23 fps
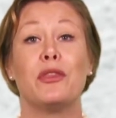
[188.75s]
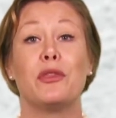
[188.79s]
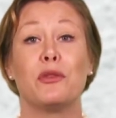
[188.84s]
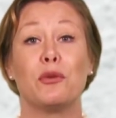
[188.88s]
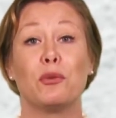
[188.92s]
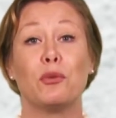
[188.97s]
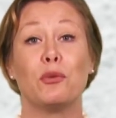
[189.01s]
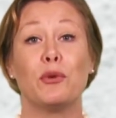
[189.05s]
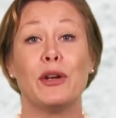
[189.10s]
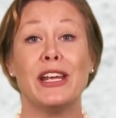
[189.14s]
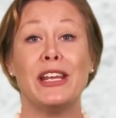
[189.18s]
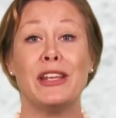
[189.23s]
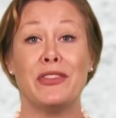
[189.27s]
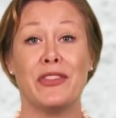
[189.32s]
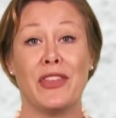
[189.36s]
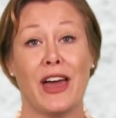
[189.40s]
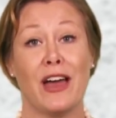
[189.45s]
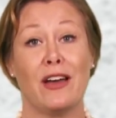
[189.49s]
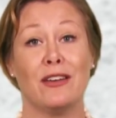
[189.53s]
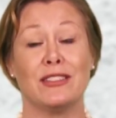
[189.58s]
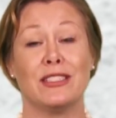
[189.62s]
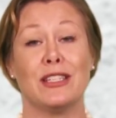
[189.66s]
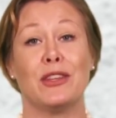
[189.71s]

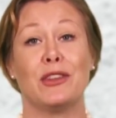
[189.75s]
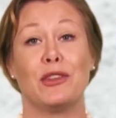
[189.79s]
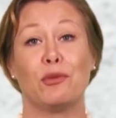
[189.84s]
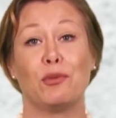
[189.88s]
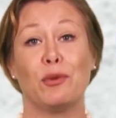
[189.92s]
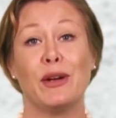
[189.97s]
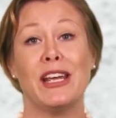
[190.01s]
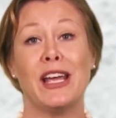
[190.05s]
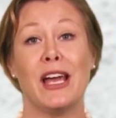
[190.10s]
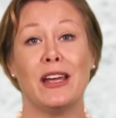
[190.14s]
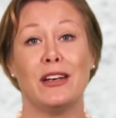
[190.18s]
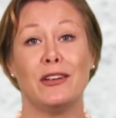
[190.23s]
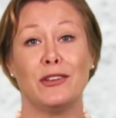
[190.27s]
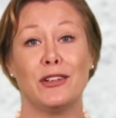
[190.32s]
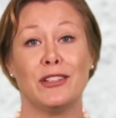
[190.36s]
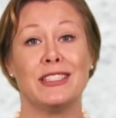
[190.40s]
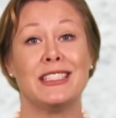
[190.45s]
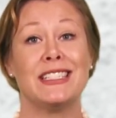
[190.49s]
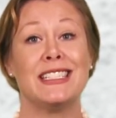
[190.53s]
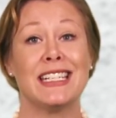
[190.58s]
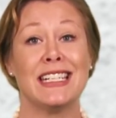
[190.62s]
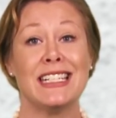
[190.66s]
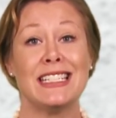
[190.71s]

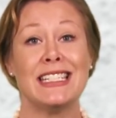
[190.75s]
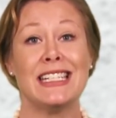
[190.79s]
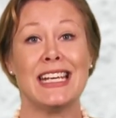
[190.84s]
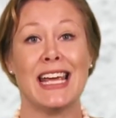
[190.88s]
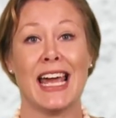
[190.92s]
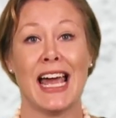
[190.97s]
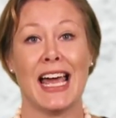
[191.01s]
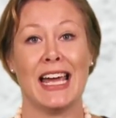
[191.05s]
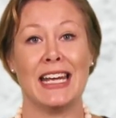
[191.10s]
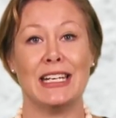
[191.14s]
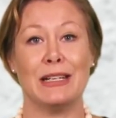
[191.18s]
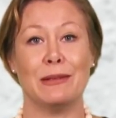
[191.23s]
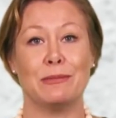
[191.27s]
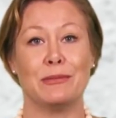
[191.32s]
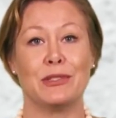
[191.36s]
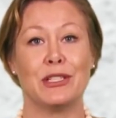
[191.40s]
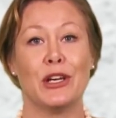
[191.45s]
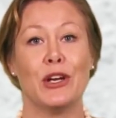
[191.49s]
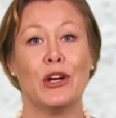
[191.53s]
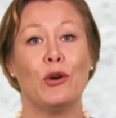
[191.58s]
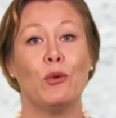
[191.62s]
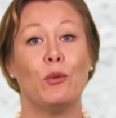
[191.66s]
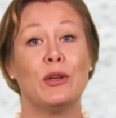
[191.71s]
3,360
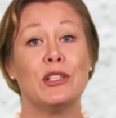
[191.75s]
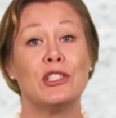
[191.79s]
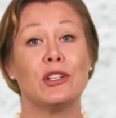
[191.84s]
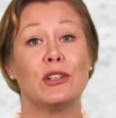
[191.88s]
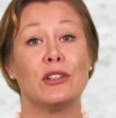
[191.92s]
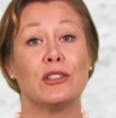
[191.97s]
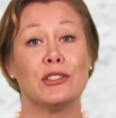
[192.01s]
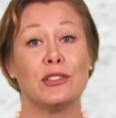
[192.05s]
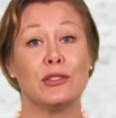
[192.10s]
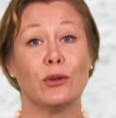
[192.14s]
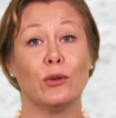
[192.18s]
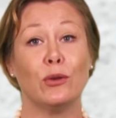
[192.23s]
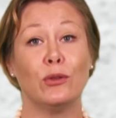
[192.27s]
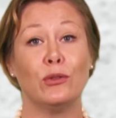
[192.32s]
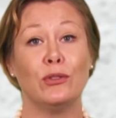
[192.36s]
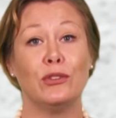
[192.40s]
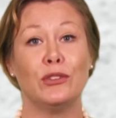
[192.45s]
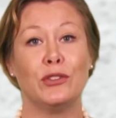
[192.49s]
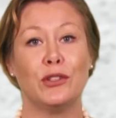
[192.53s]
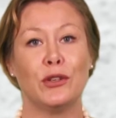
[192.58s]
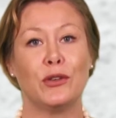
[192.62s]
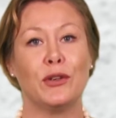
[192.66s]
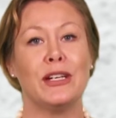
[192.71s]
items which are
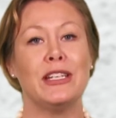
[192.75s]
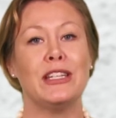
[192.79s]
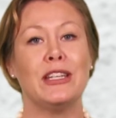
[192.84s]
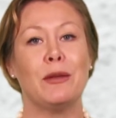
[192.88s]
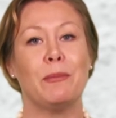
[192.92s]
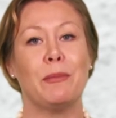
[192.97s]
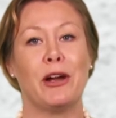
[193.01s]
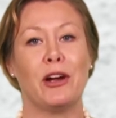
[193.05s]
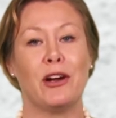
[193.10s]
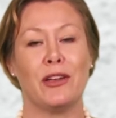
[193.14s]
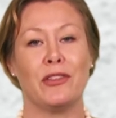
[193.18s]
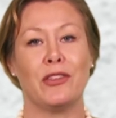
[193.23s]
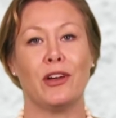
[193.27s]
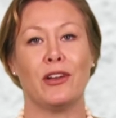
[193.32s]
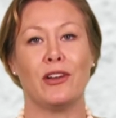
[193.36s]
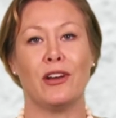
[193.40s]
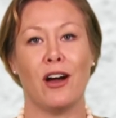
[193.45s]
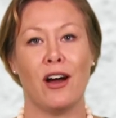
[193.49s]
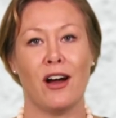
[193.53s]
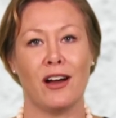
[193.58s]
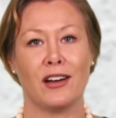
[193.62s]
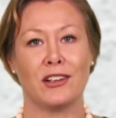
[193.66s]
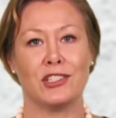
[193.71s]
sold during the marathon
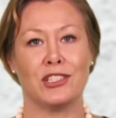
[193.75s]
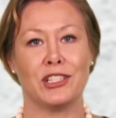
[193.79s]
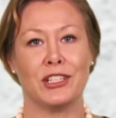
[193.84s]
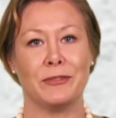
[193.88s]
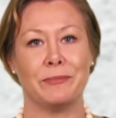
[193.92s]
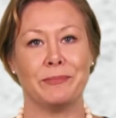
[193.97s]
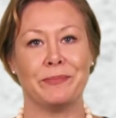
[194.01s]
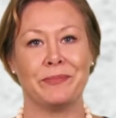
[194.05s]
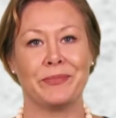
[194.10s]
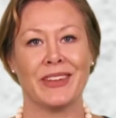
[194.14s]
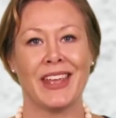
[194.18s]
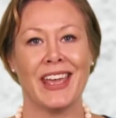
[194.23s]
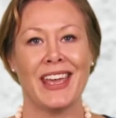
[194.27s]
auction.